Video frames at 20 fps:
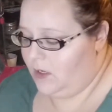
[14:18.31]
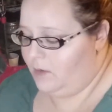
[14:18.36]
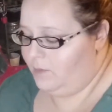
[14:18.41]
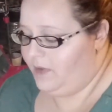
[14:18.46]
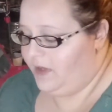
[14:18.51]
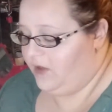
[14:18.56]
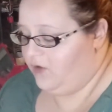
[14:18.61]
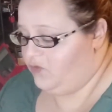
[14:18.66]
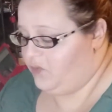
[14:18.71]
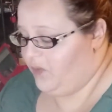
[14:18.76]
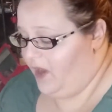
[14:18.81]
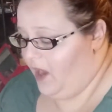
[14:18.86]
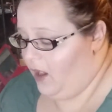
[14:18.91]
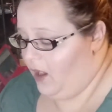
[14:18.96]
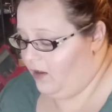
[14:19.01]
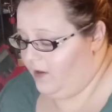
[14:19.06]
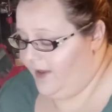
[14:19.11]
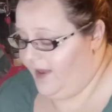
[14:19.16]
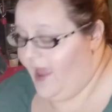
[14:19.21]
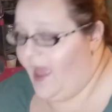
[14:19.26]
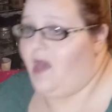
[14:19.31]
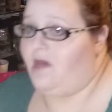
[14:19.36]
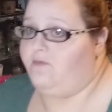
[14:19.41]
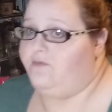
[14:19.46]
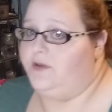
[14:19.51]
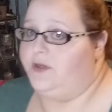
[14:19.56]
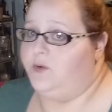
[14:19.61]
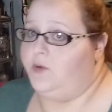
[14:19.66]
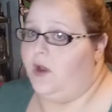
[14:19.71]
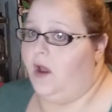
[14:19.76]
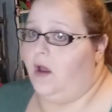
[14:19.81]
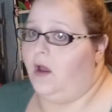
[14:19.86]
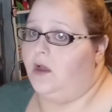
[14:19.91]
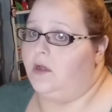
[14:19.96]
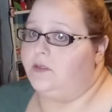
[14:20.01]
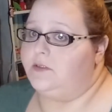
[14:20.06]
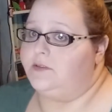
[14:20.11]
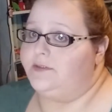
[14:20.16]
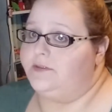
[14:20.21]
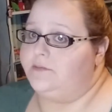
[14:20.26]
because we already have 2
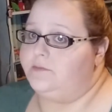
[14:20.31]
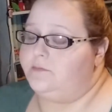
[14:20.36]
dogs